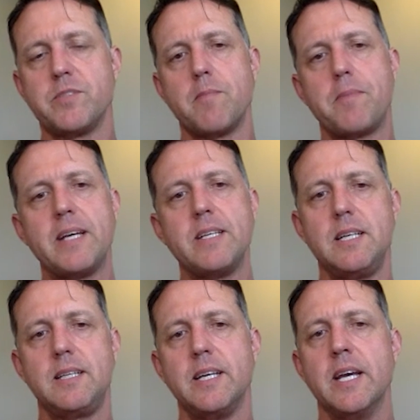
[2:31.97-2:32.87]
So
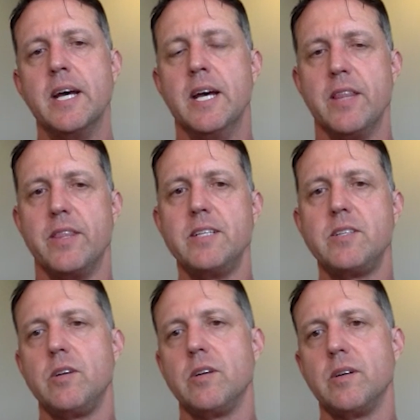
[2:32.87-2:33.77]
basically,
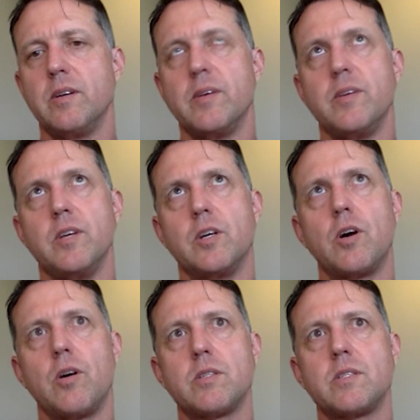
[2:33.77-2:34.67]
these are your
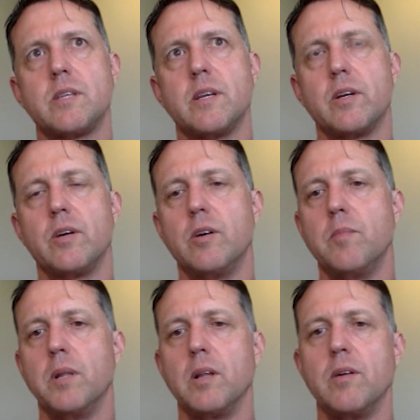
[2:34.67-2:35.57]
costs that occur
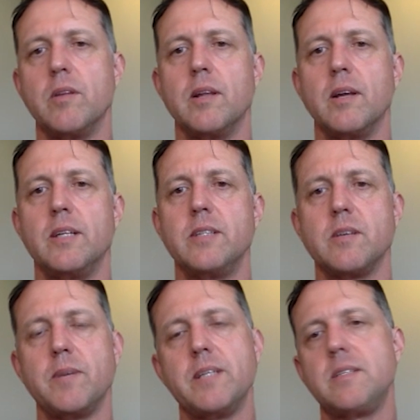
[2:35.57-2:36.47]
below the line.
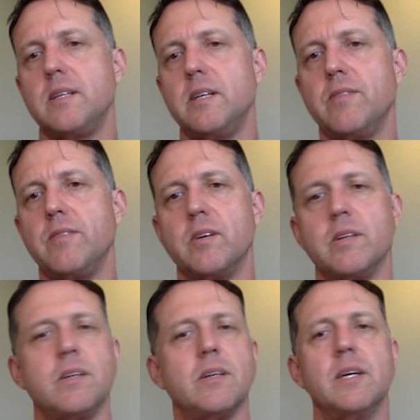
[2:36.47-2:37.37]
So basically, you've
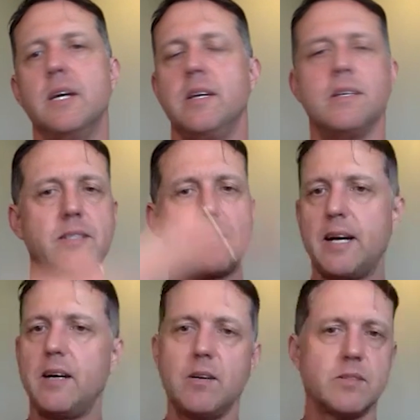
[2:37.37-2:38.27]
got your
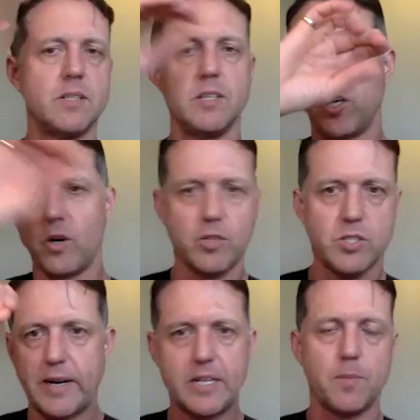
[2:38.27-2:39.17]
sales and your
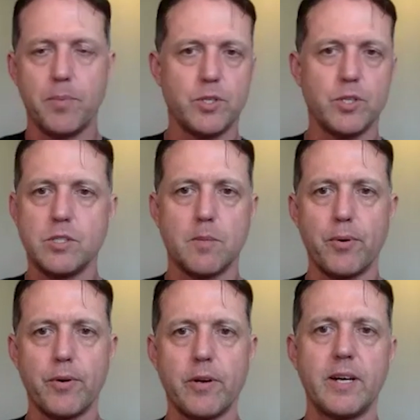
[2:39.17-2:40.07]
cost to actually produce the
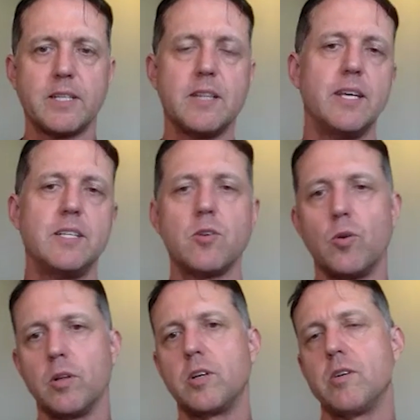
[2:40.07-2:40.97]
product. And these
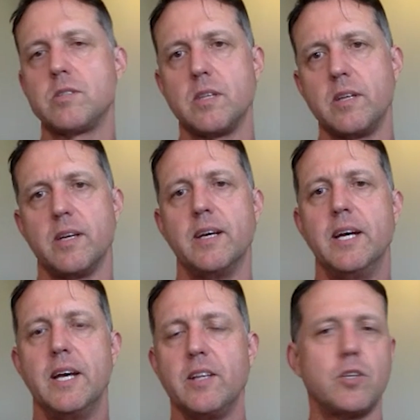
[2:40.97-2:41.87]
are all the costs that are
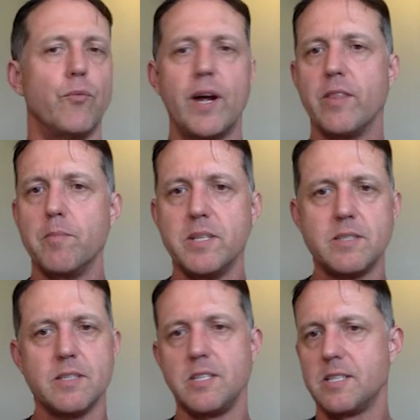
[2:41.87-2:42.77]
to run the
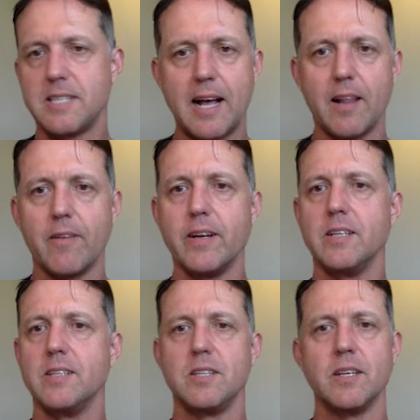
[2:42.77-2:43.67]
business, your
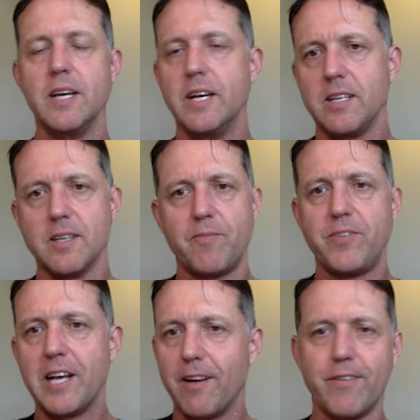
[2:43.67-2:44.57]
salaries, your
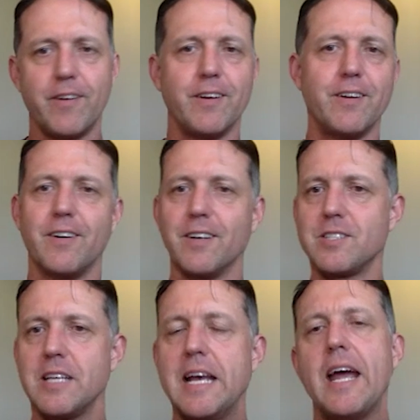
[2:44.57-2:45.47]
telephone
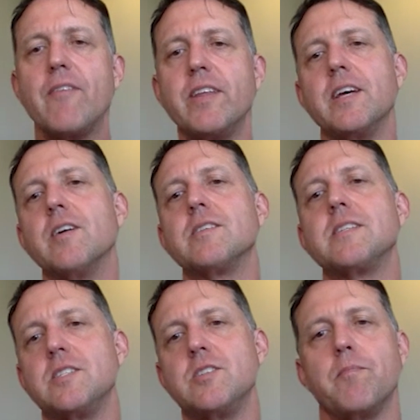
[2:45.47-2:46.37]
costs, everything else
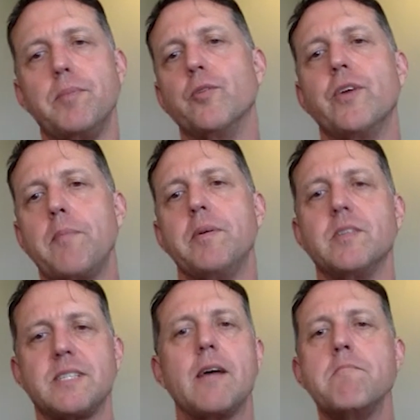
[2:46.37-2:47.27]
that's not built up
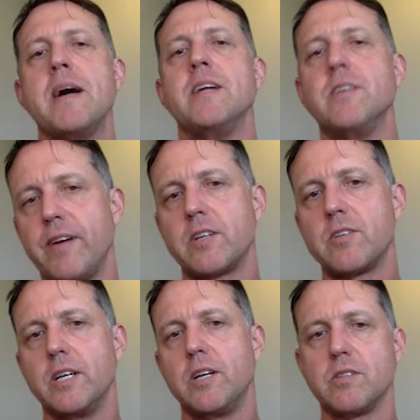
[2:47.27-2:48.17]
in, say, a
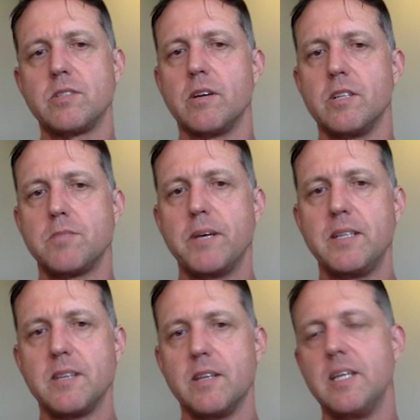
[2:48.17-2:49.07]
manufacturing cost, so to
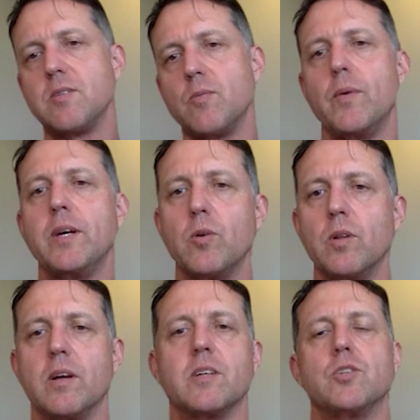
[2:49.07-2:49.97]
speak. So these are what we
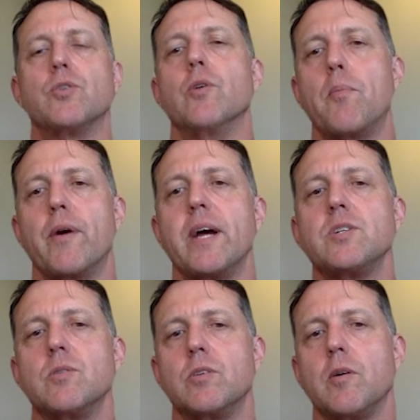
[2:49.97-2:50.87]
call like a true
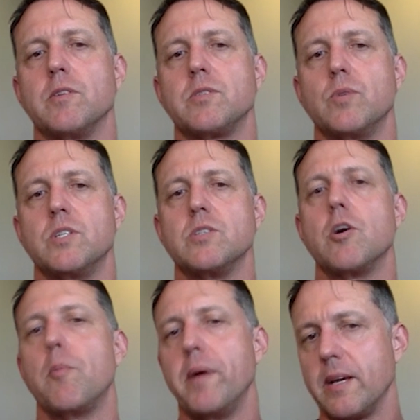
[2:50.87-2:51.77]
operational costs, which is
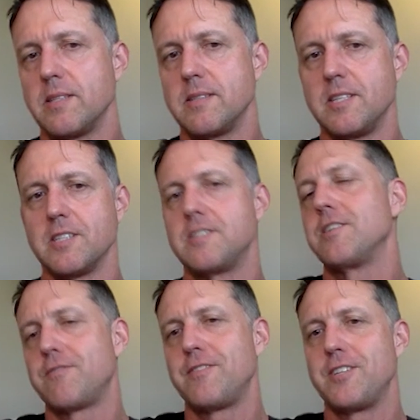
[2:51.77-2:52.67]
OPEX,
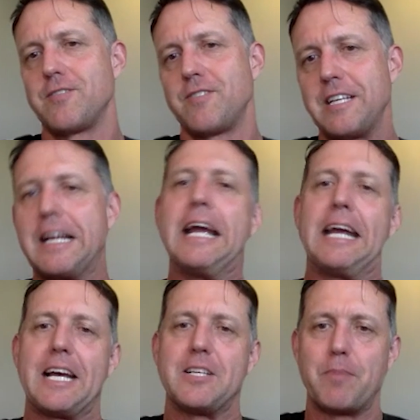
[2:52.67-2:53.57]
just in
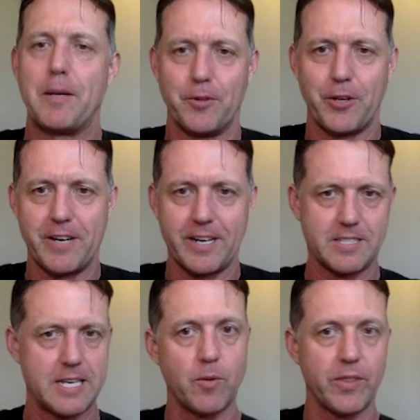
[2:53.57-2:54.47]
case people don't
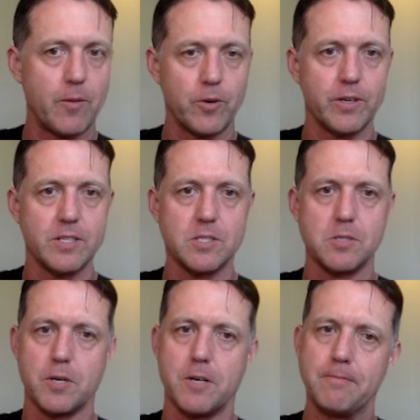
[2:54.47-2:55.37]
understand what that word is
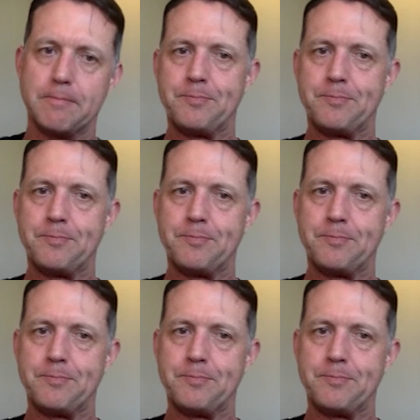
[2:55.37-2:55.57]
as well.